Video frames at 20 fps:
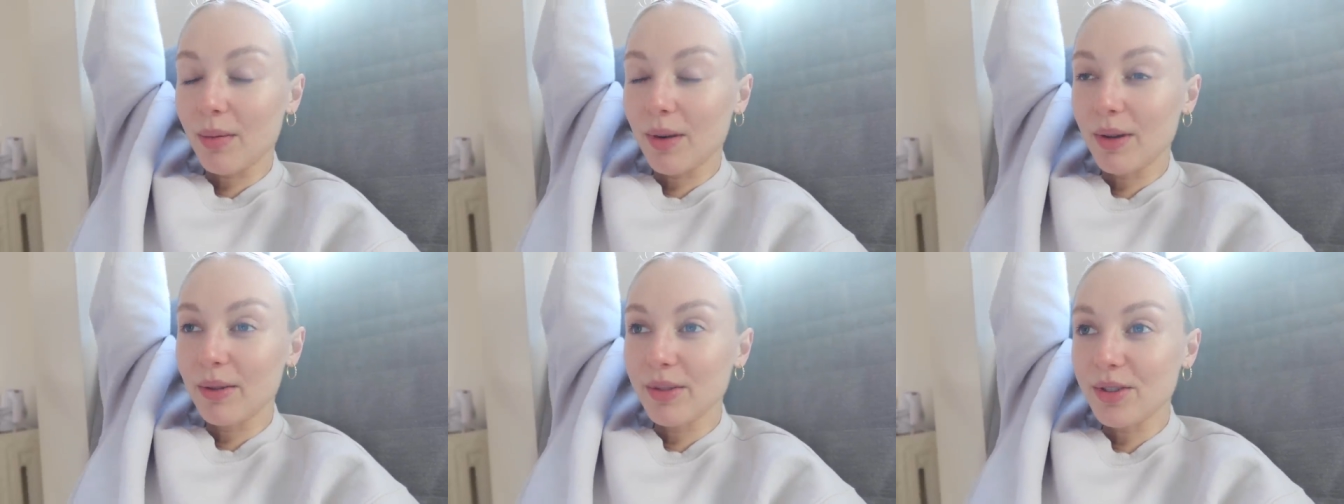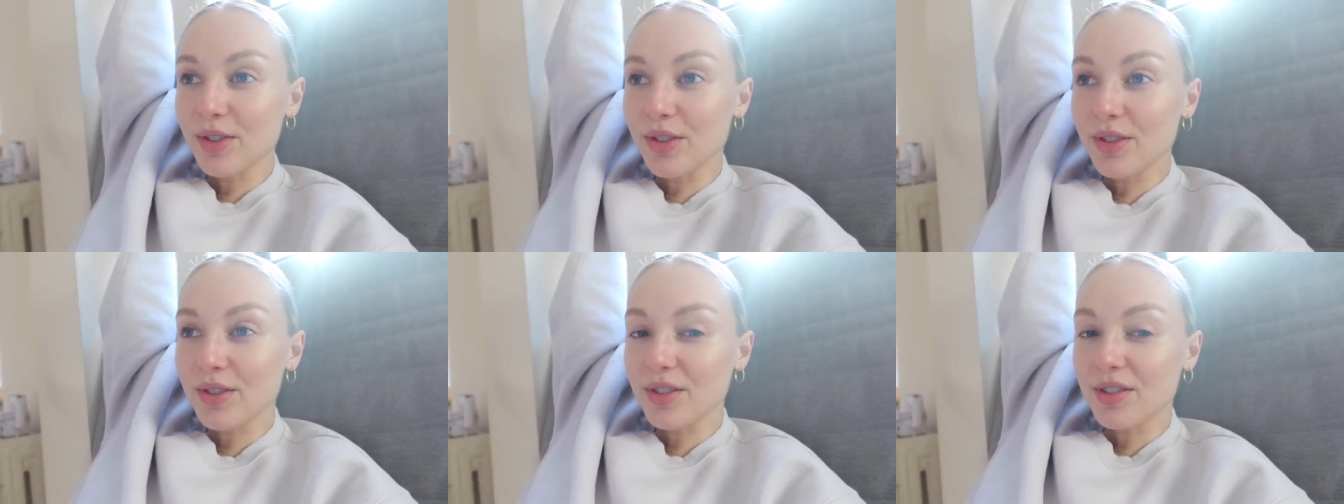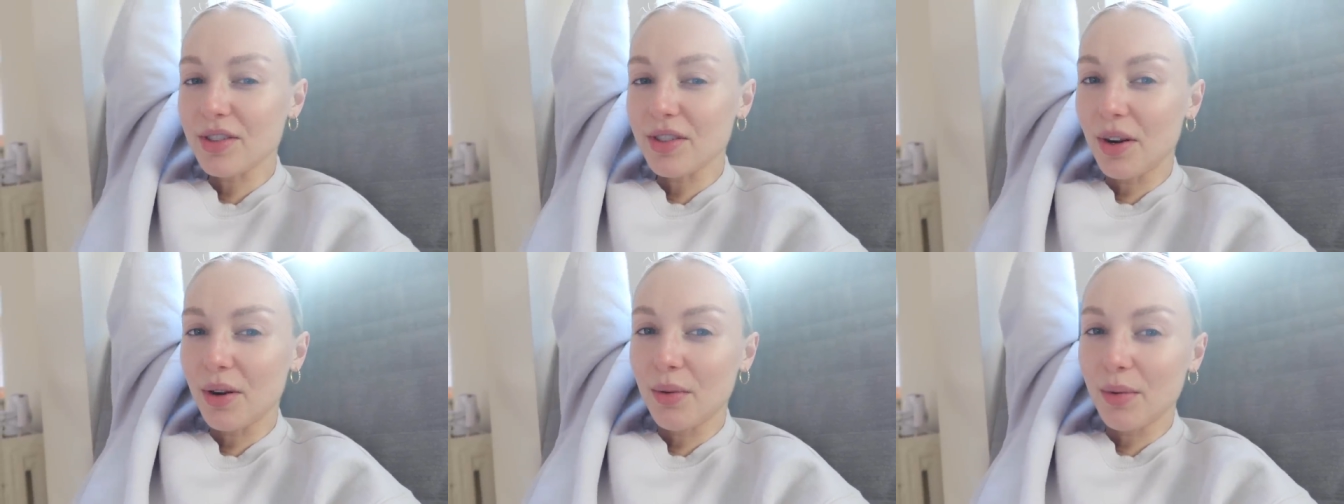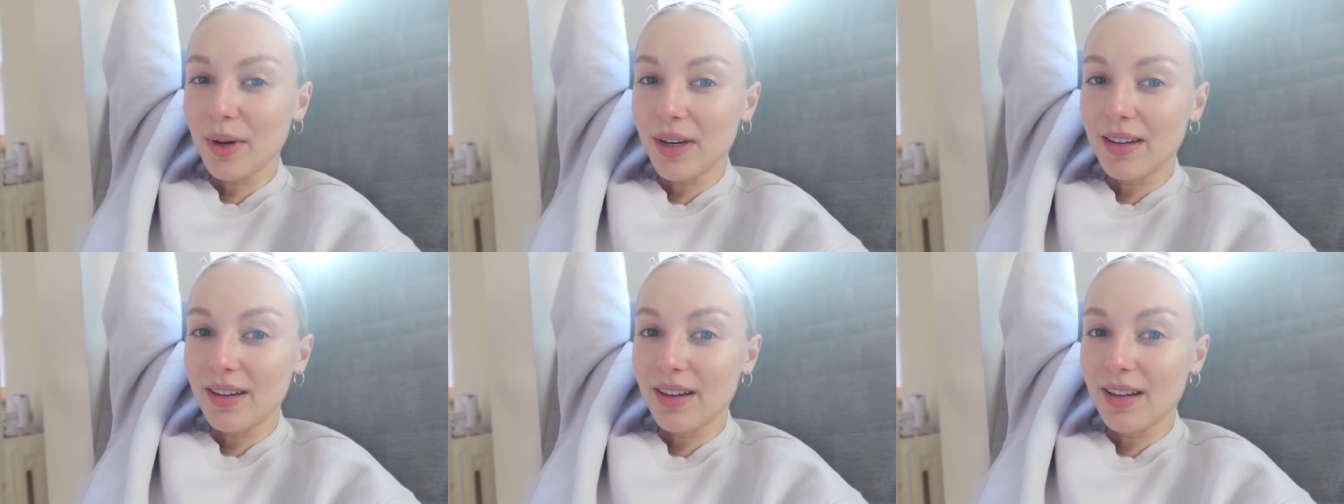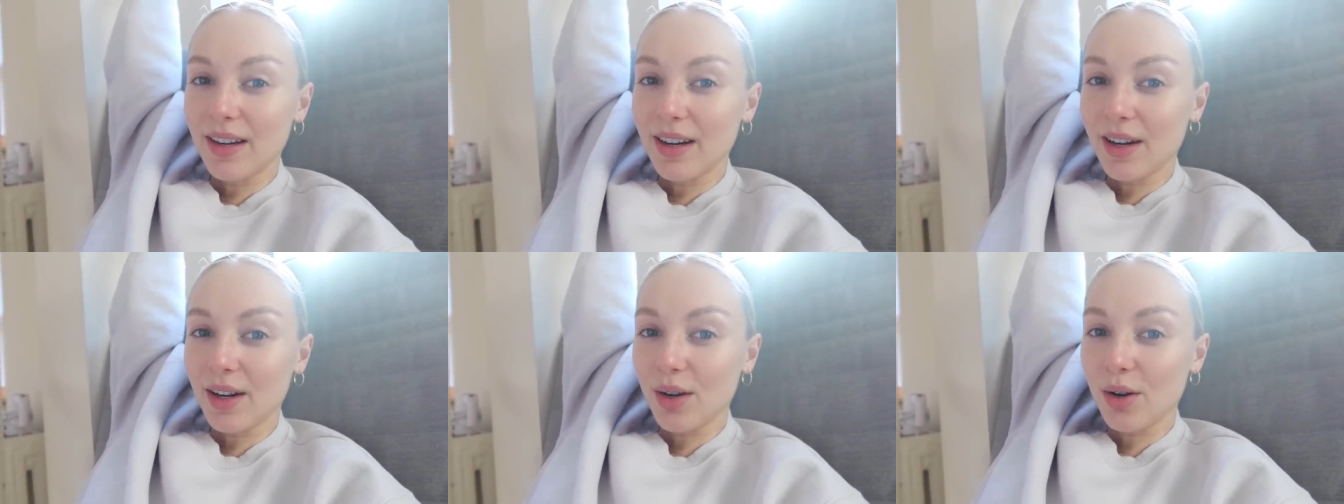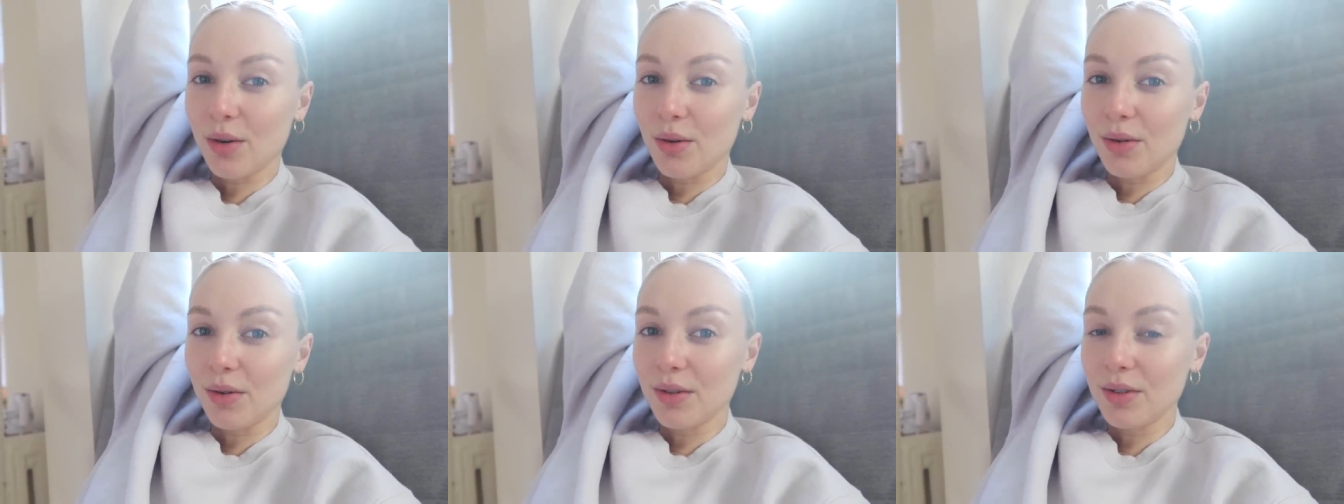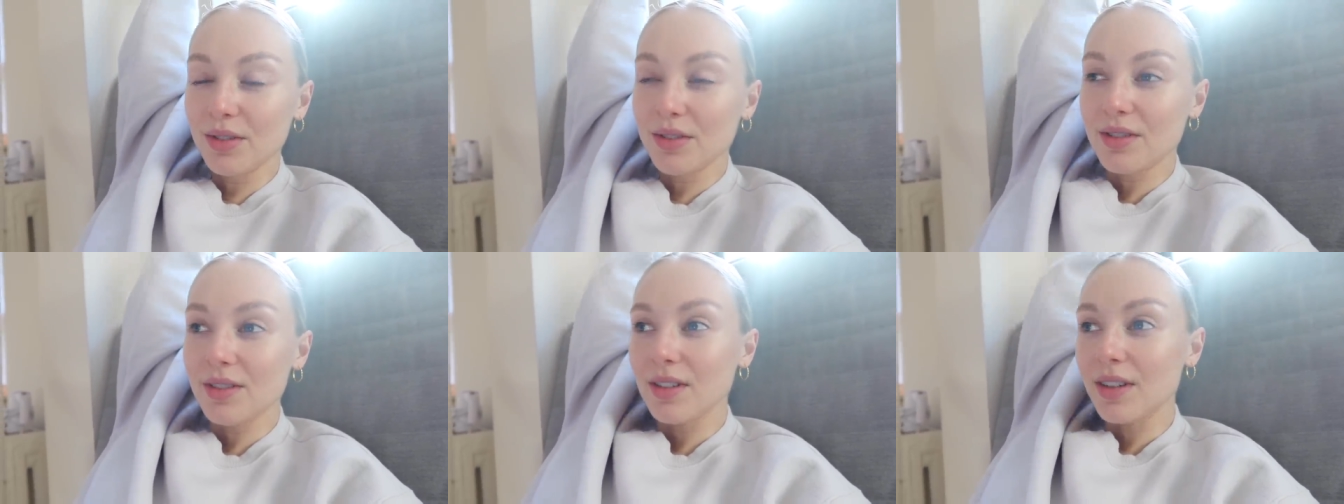but it was just so windy and
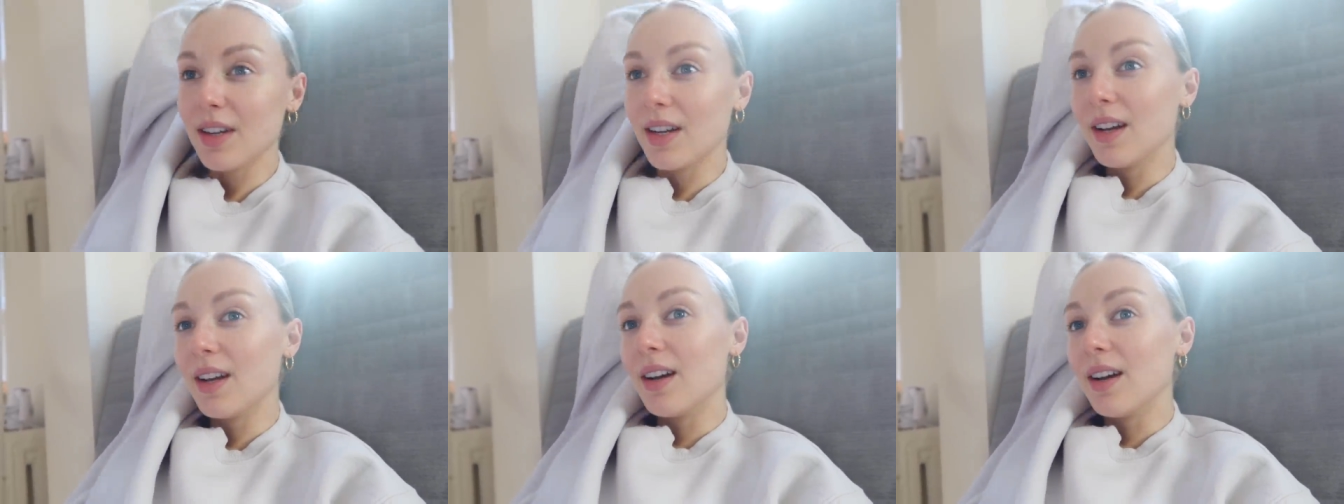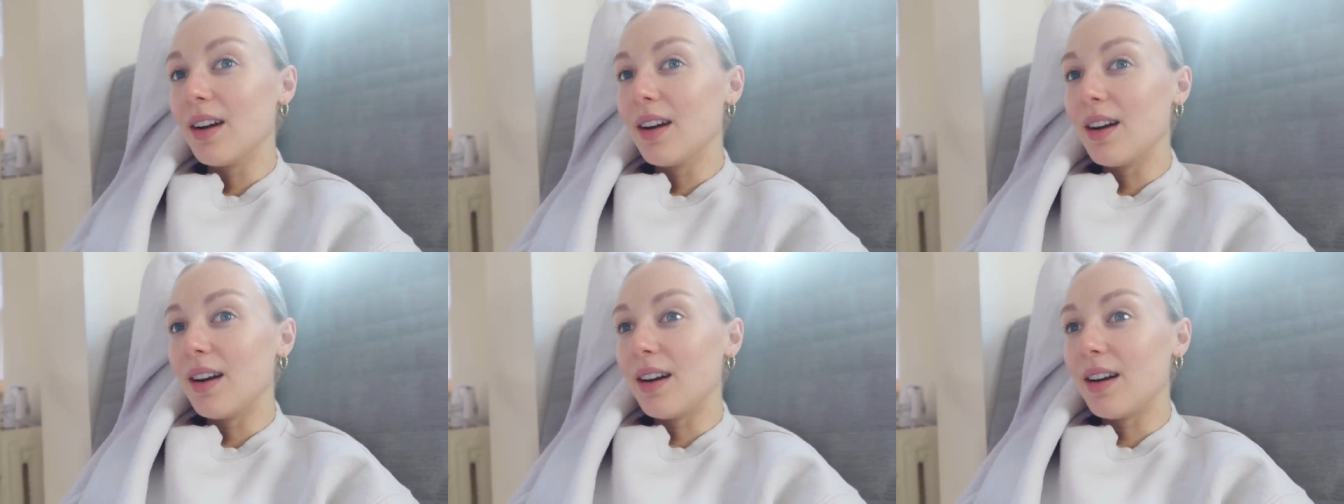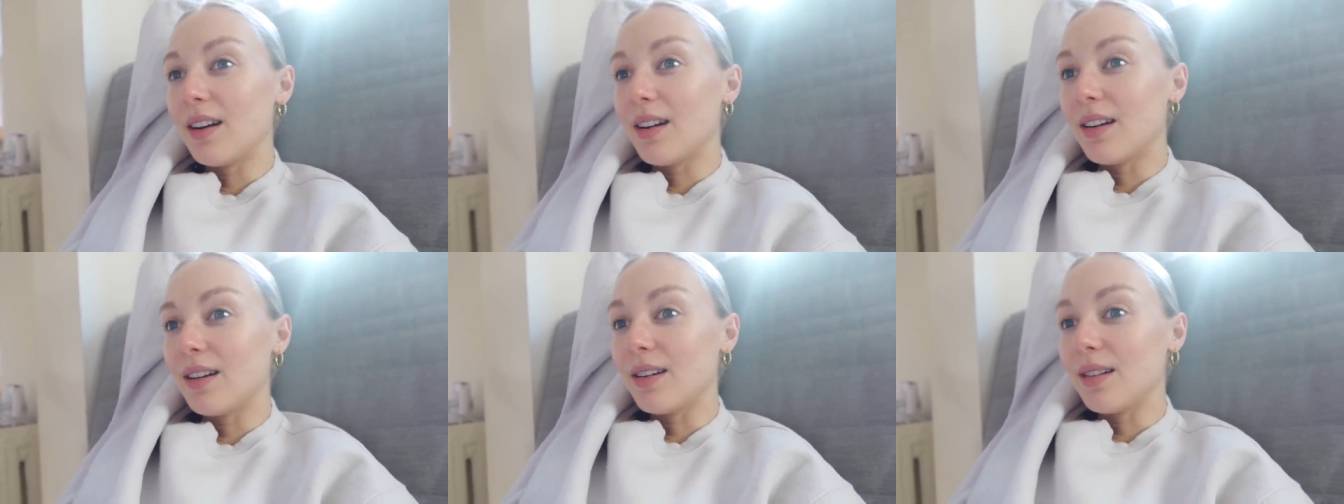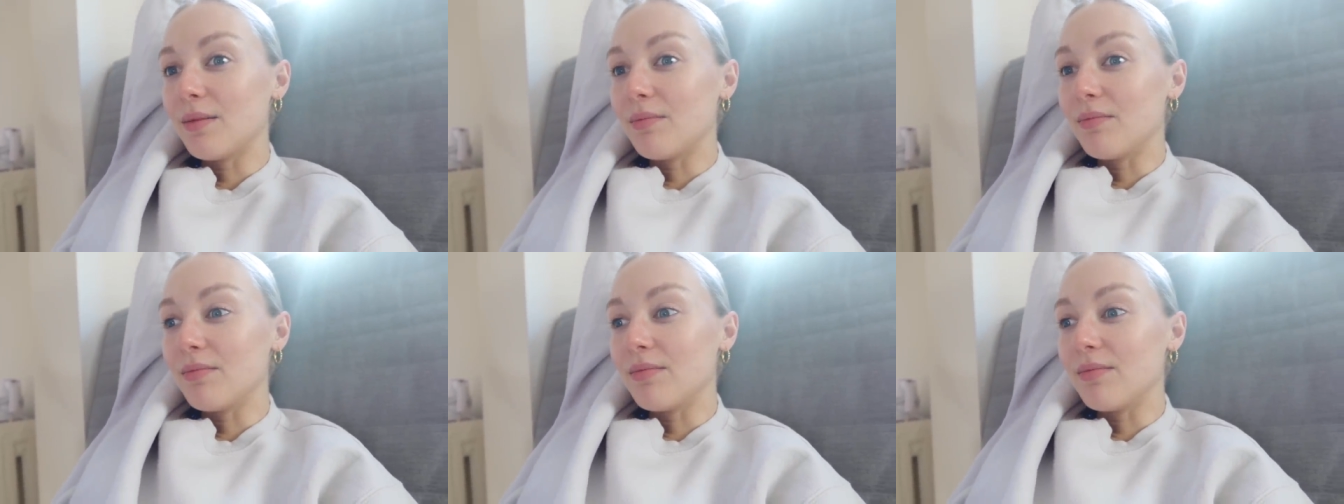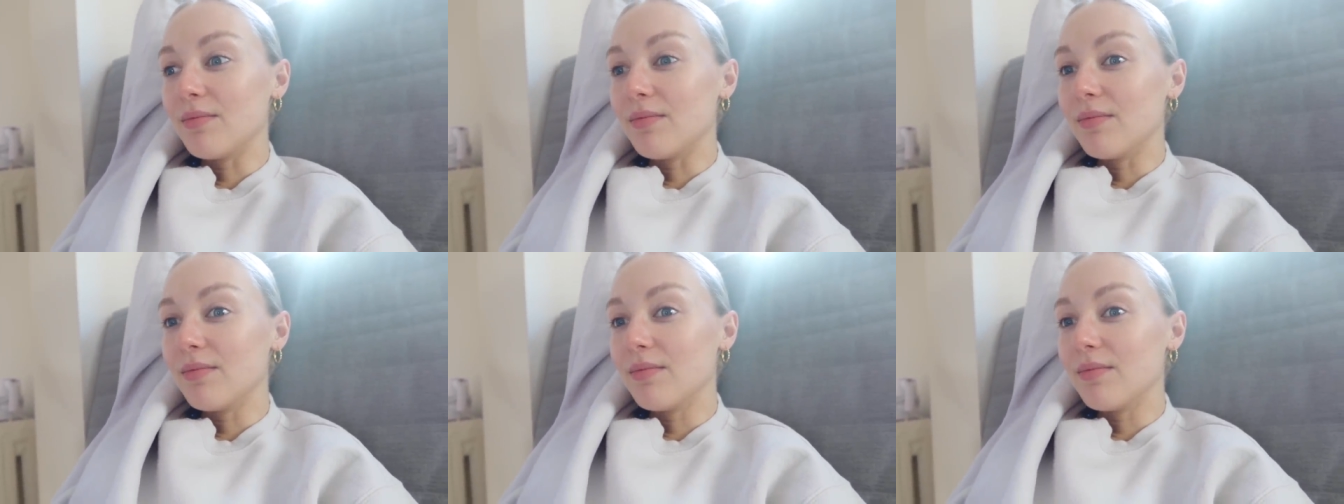cold. Um,